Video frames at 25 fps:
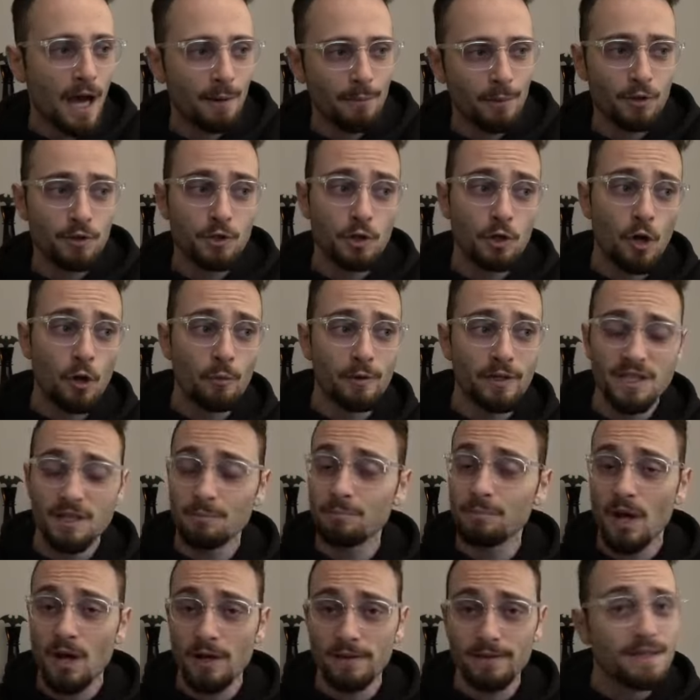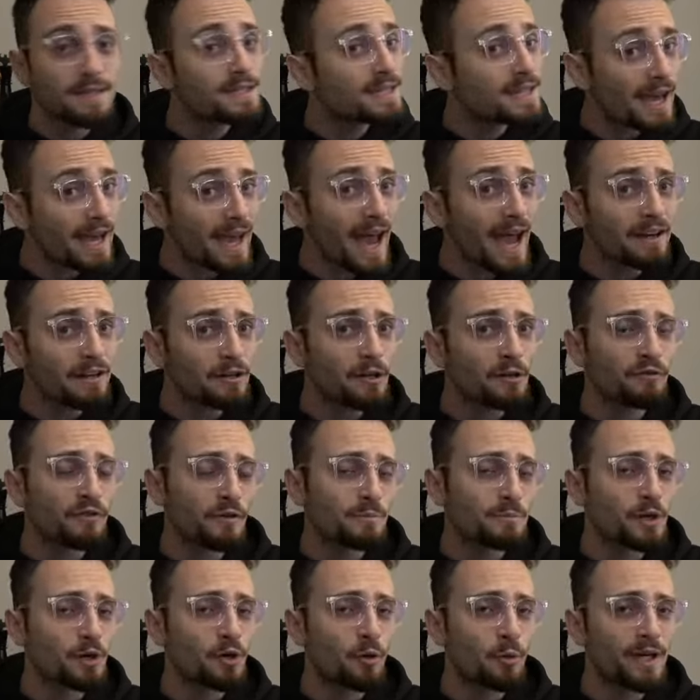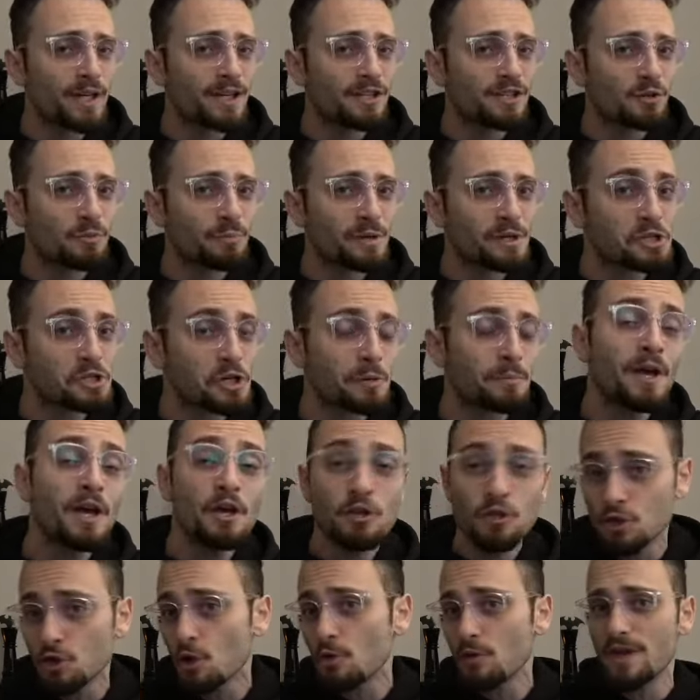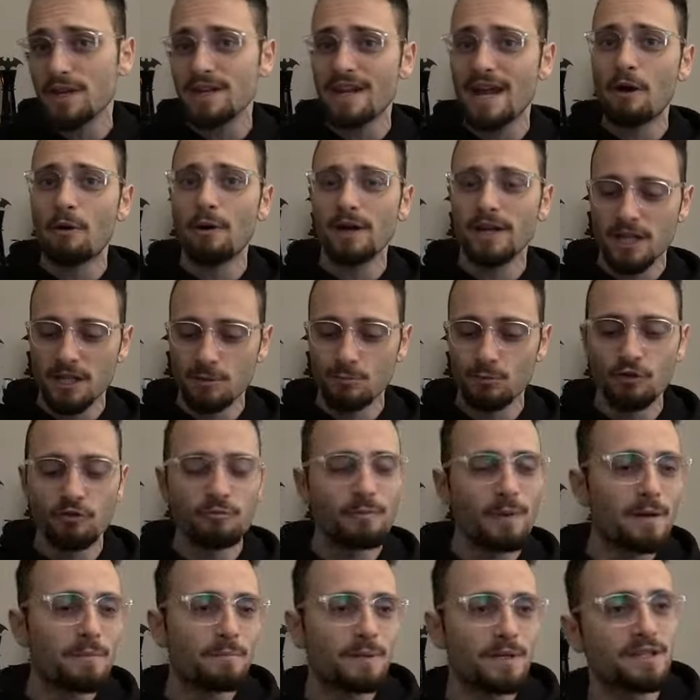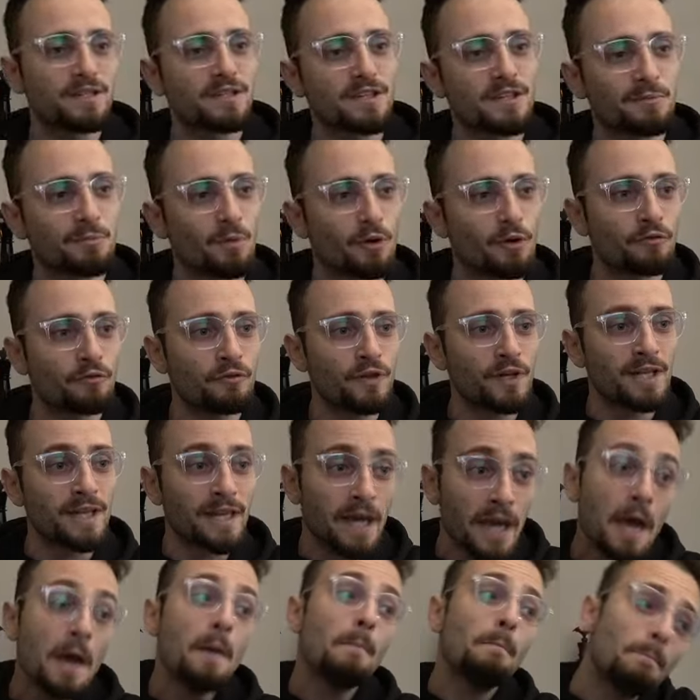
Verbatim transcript: I'm also going to block this diagonal from your queen and your bishop so that now I can move my pieces more freely.